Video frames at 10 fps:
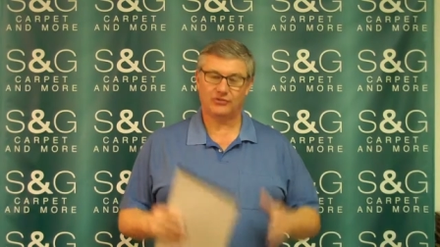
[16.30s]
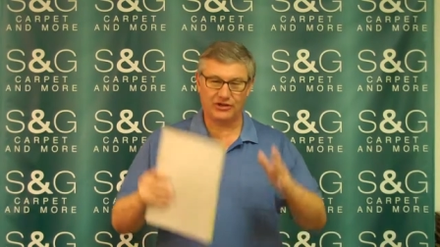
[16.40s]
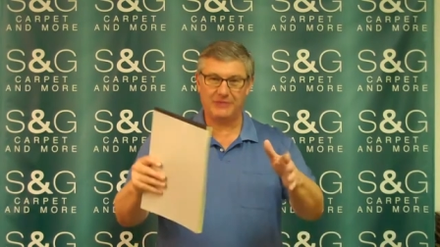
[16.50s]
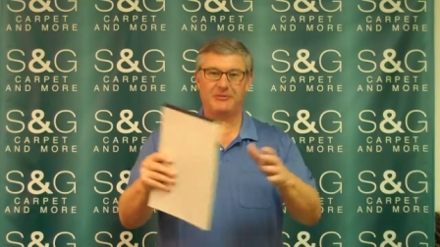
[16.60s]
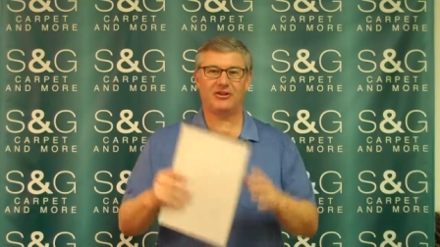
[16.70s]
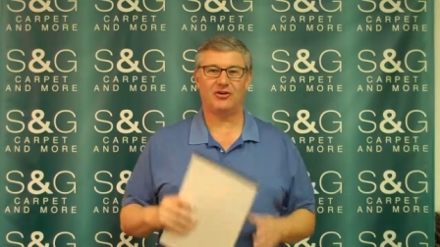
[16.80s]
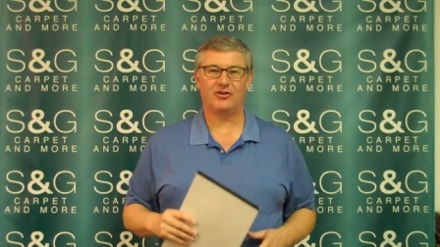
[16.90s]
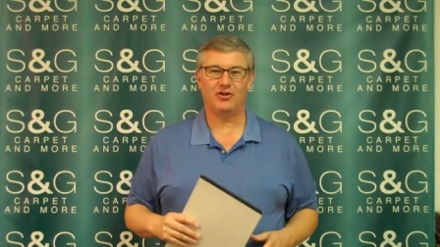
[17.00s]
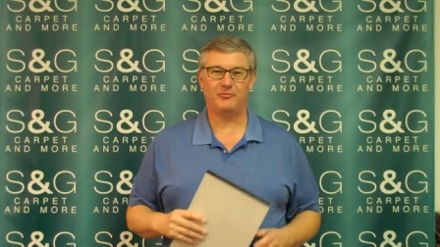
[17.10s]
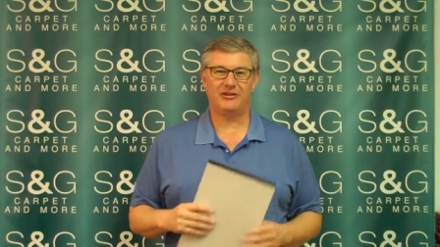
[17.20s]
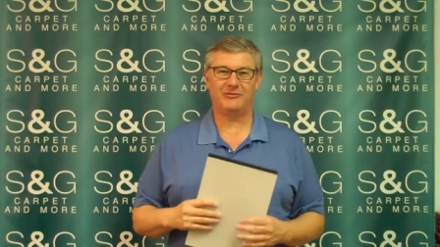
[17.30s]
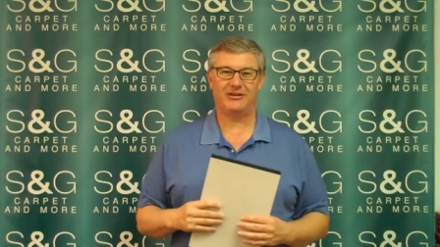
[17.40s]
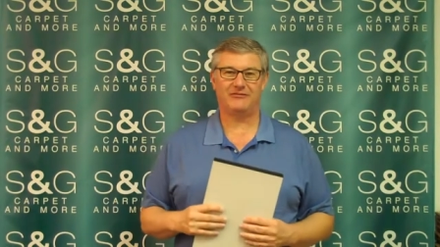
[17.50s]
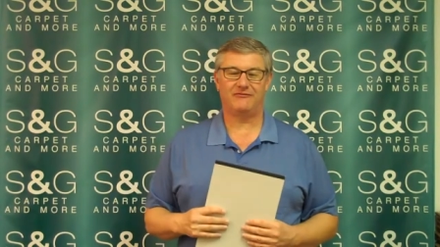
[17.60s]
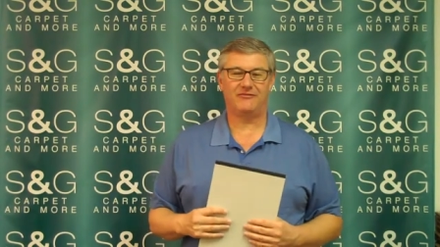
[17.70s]
keep it going. Hopefully we
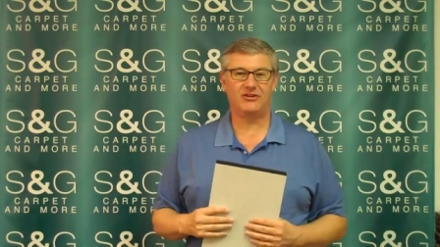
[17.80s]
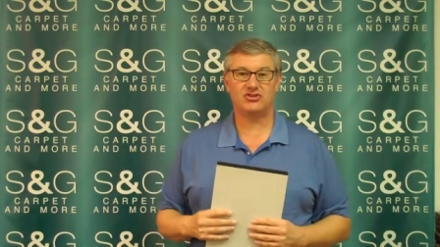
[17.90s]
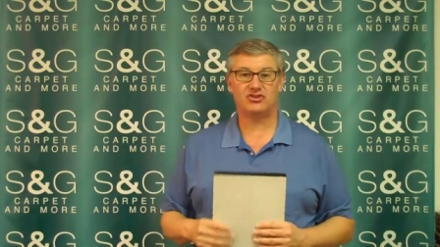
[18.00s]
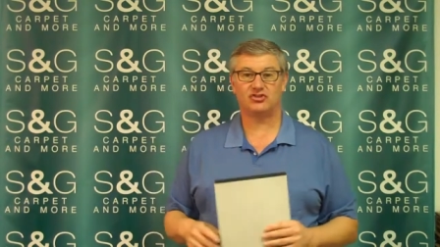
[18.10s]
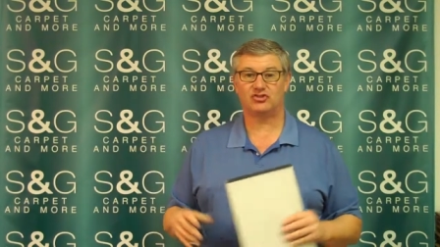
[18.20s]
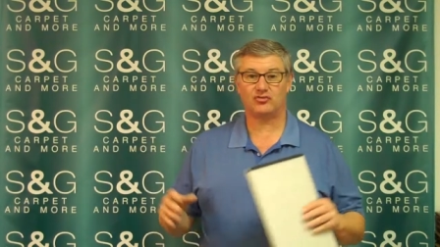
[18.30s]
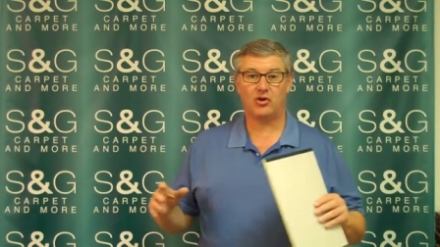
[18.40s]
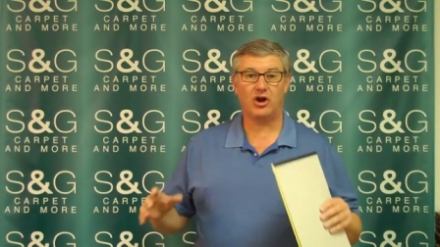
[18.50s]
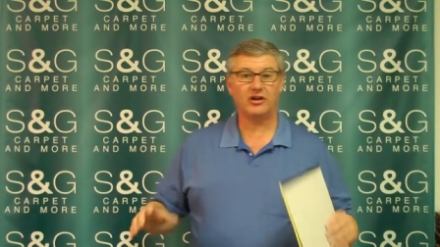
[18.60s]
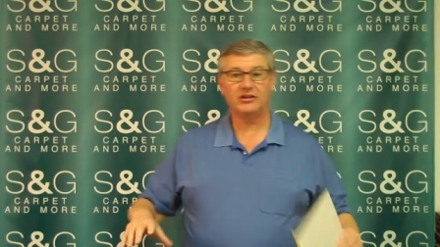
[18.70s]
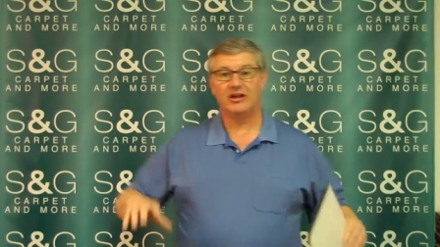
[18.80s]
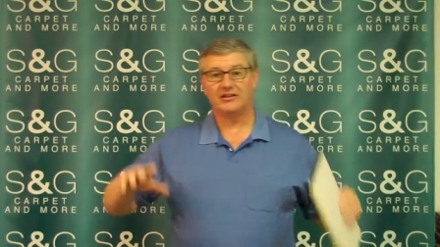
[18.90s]
can finish this strong.